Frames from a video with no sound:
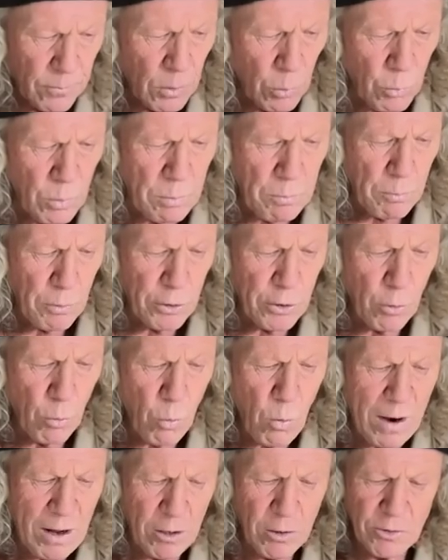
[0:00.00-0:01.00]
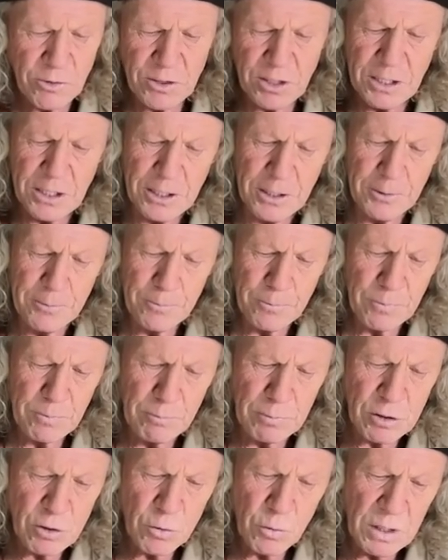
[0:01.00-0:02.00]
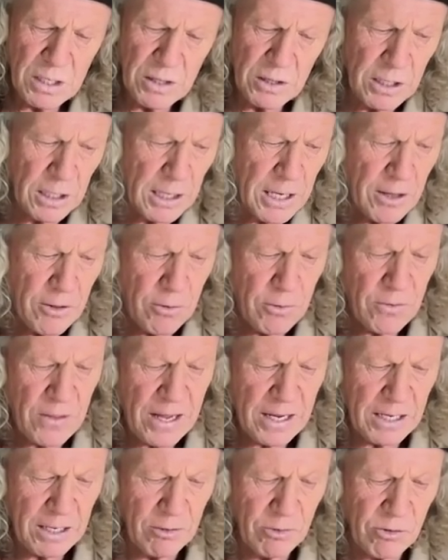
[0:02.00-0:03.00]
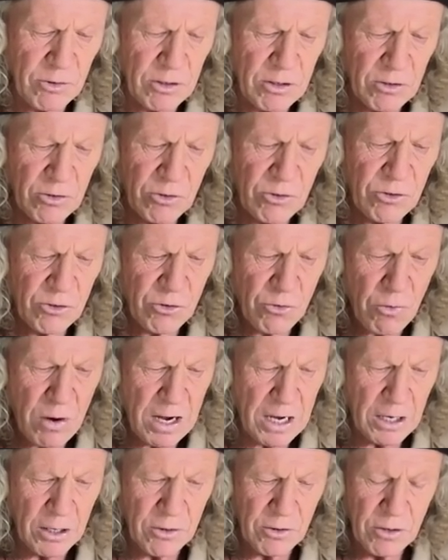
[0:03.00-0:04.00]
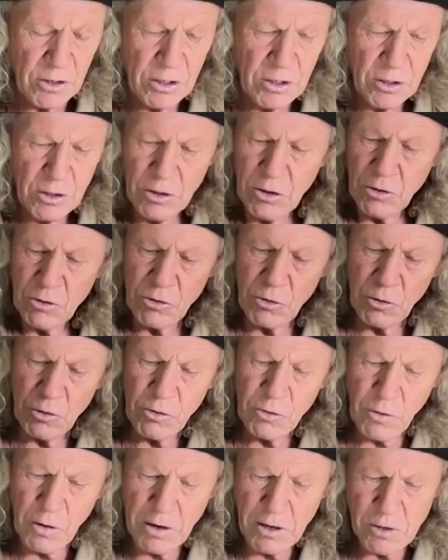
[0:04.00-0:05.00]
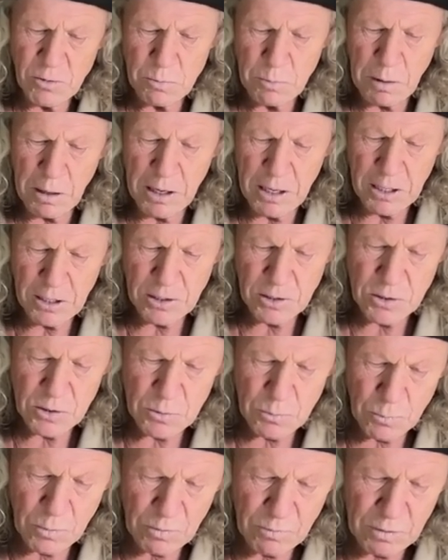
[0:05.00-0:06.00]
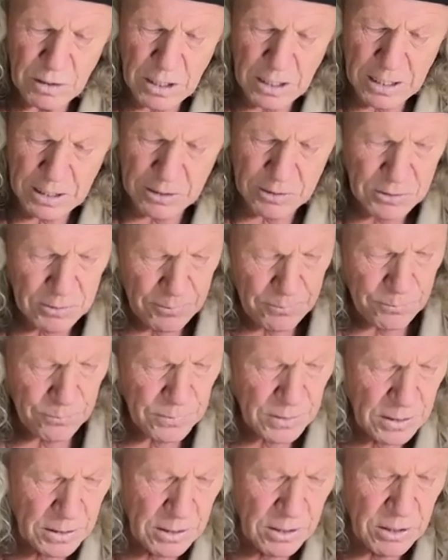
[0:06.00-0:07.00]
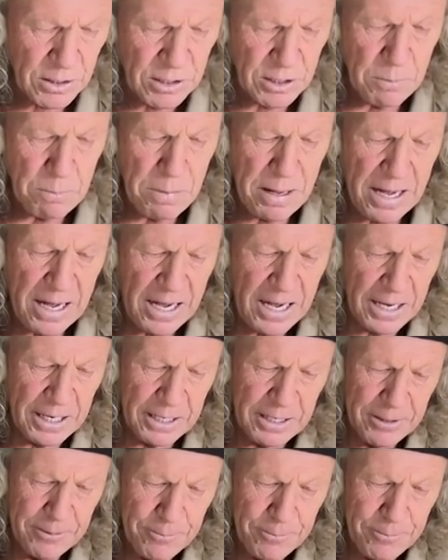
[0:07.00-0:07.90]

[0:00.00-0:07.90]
We put a welt in it between the leather. That gives it its strength. So as far as parts, we've got the back,